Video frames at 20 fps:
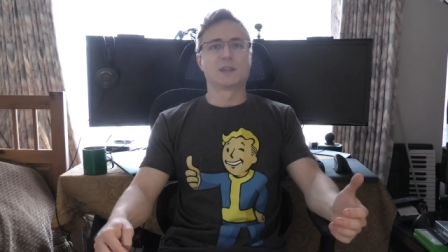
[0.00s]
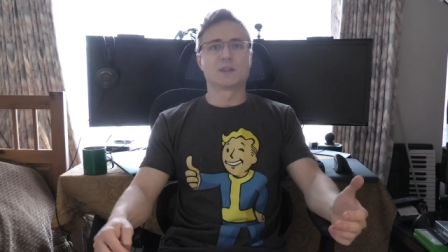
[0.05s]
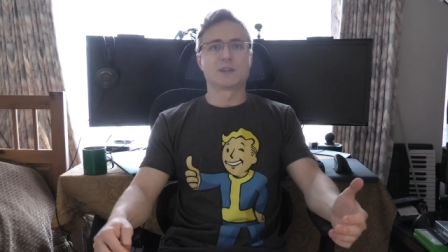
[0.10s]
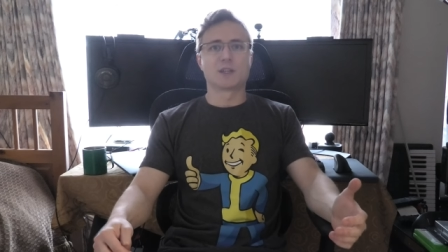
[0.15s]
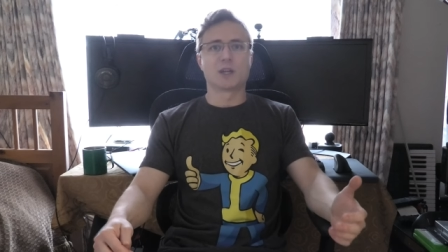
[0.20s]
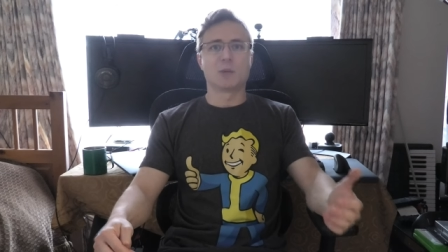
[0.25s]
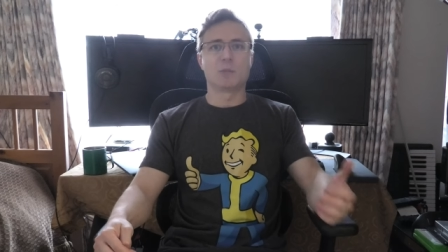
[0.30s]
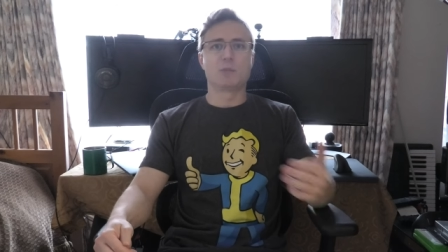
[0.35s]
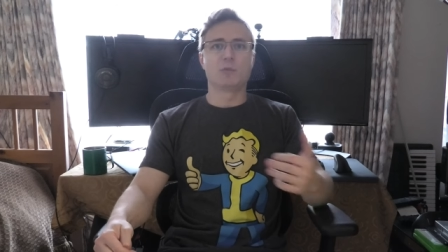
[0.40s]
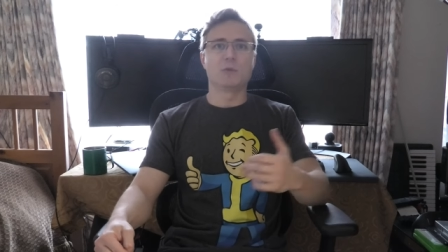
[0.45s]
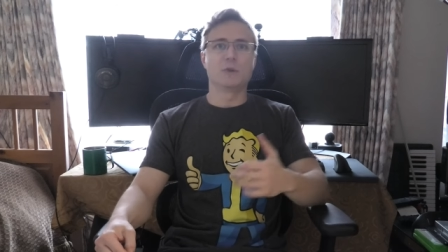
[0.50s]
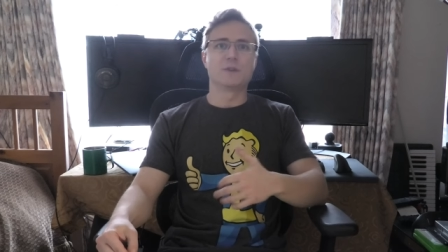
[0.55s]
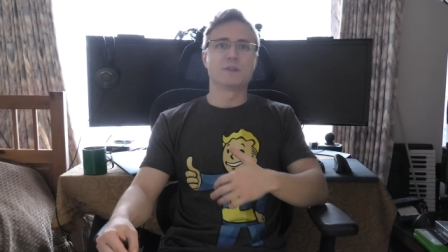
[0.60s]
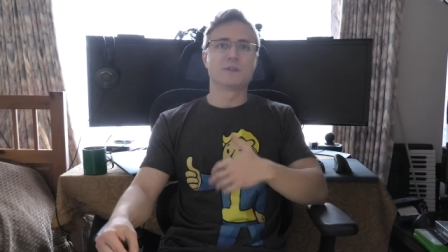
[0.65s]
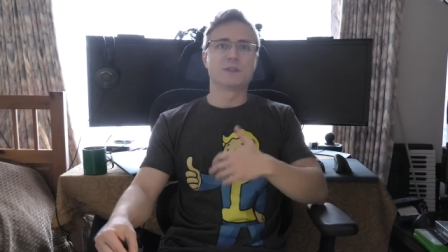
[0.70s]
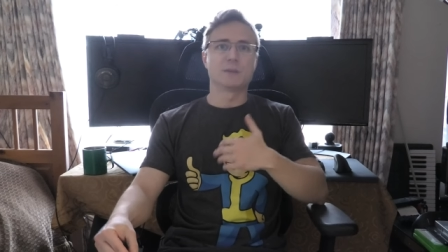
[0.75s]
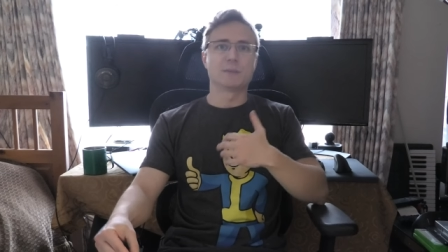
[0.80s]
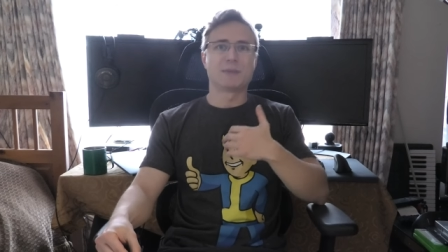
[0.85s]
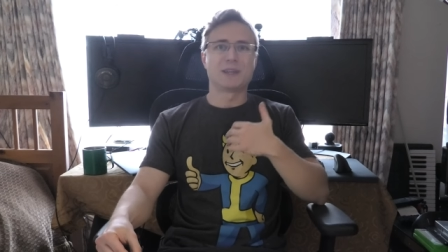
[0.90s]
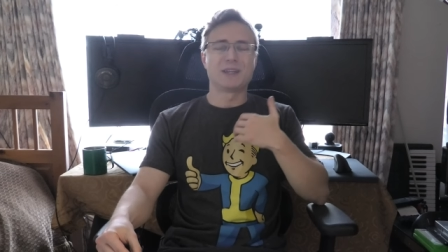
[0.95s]
this up with
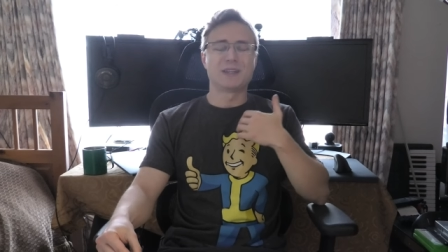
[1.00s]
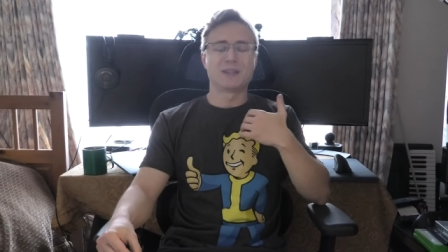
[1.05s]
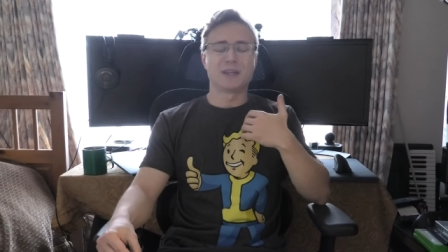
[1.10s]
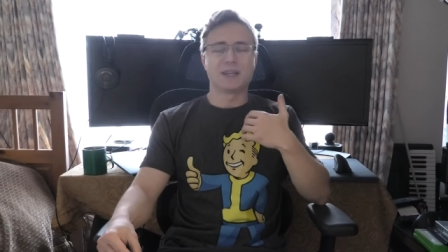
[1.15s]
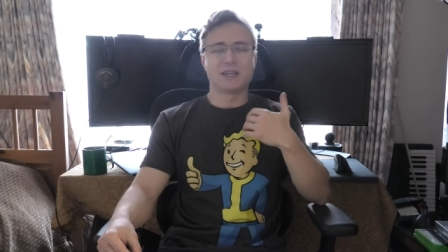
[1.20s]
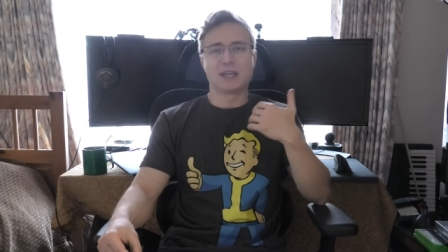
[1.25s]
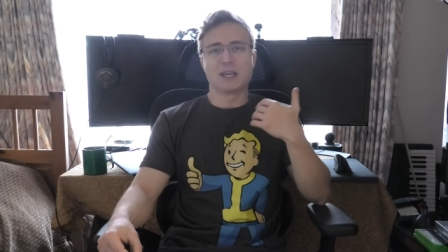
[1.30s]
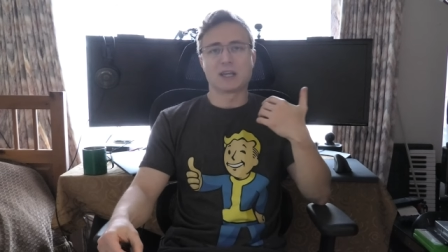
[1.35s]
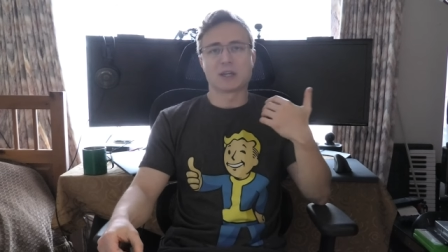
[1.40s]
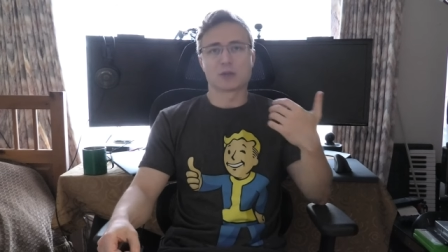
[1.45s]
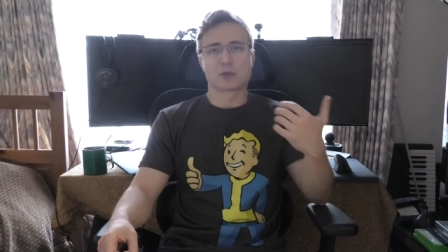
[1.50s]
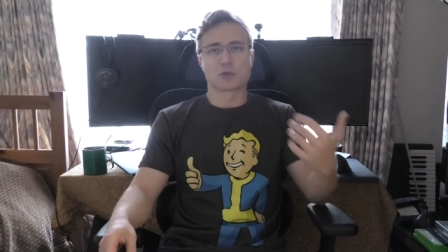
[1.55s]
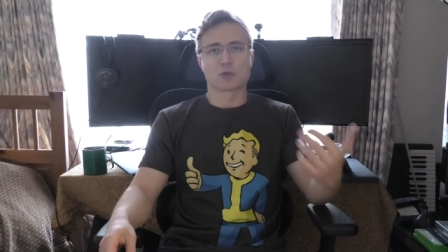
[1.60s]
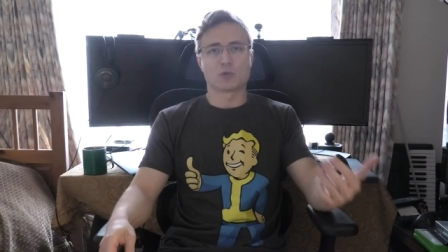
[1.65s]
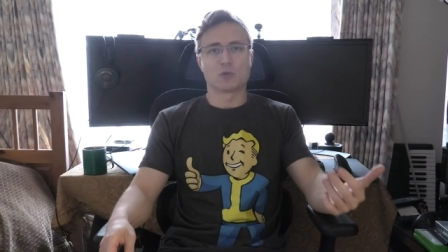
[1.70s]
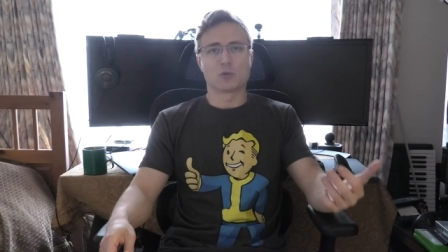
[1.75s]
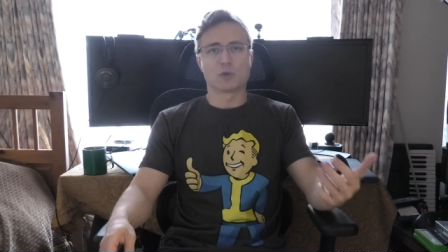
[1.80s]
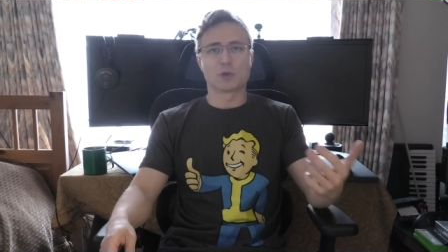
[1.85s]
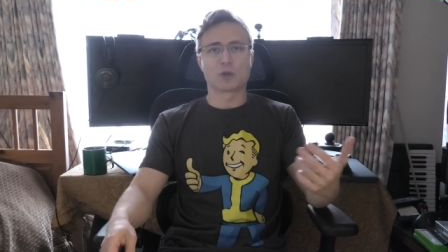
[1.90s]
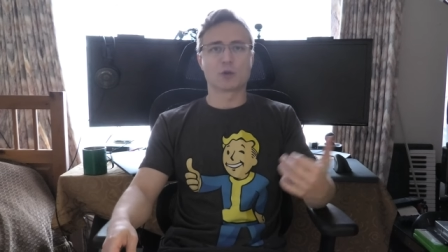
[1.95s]
something like a
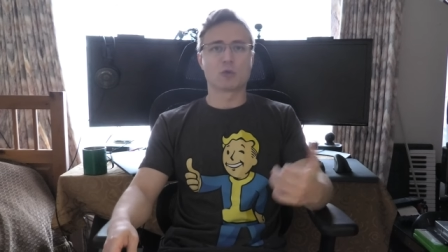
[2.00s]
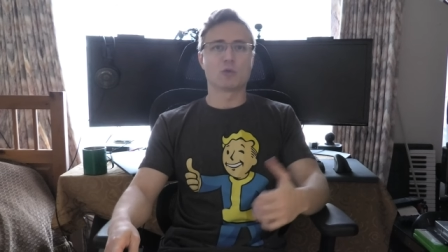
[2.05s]
controller,